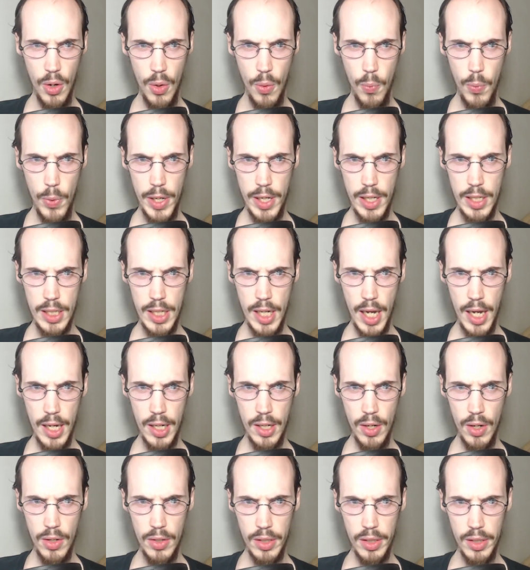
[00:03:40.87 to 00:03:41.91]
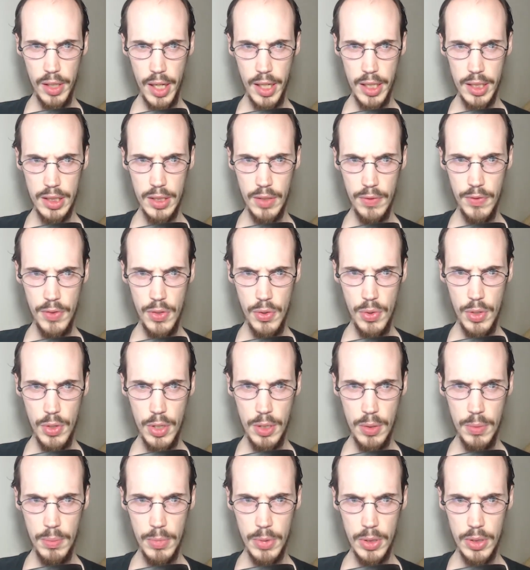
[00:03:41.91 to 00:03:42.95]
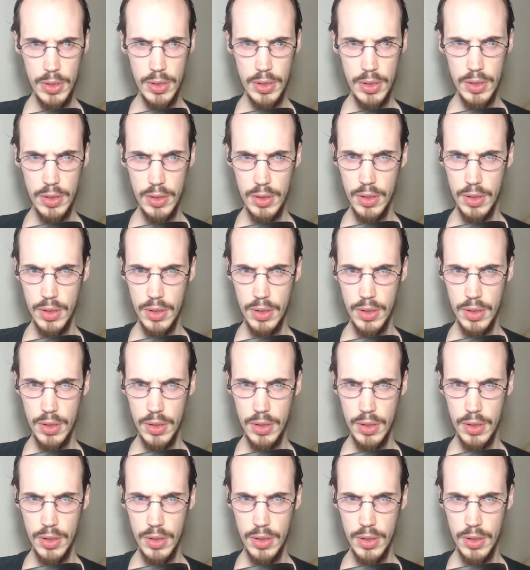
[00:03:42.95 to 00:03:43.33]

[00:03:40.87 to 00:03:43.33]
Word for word: We can take on the likes of you humans.